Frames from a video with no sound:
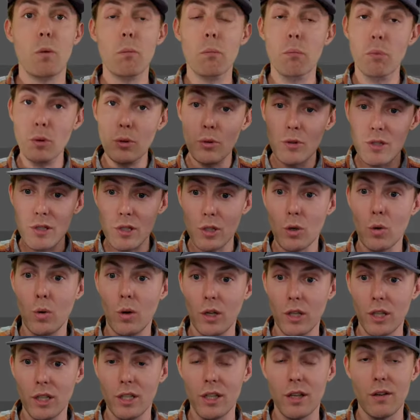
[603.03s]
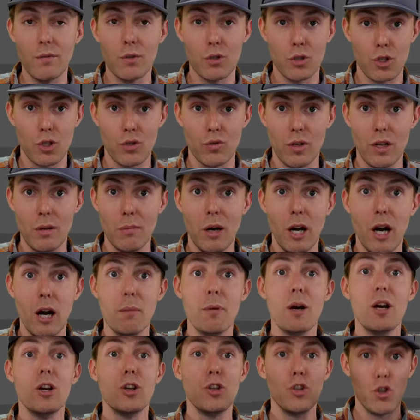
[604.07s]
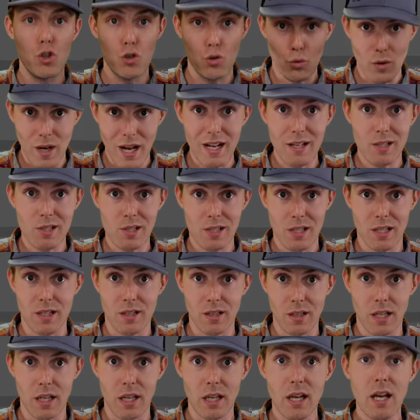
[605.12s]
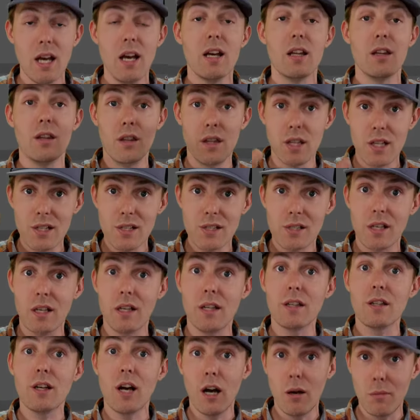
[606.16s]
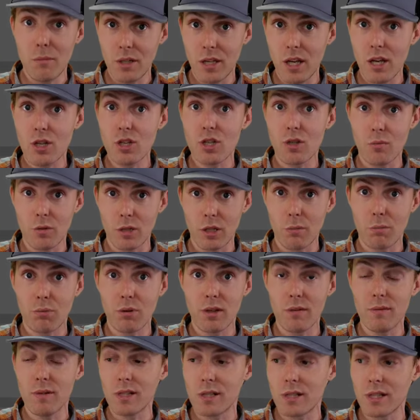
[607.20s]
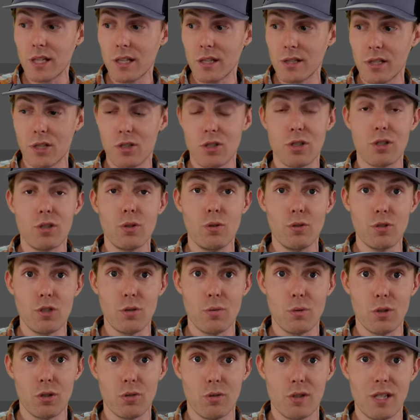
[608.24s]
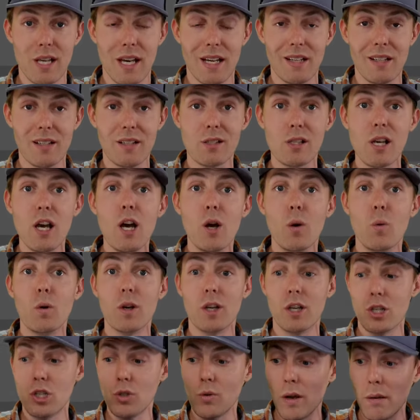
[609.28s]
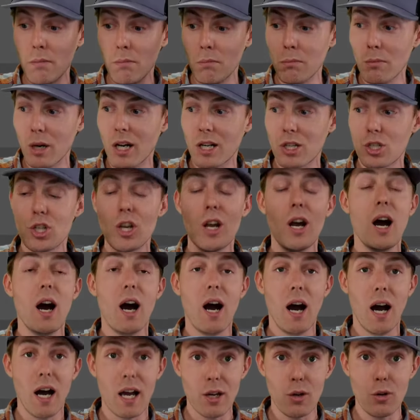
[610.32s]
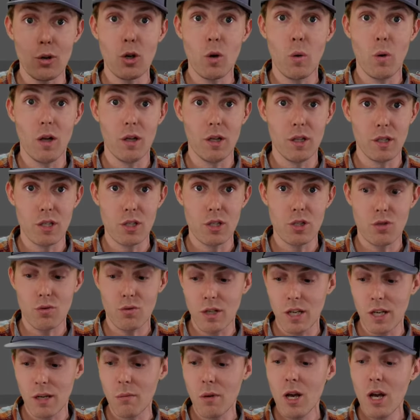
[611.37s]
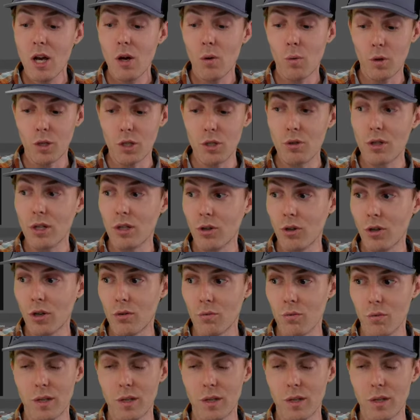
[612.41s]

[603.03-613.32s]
will boost the quality of your stream up drastically. This, in combination with the previous things I just told you with your settings, will get you a much higher quality stream where you can look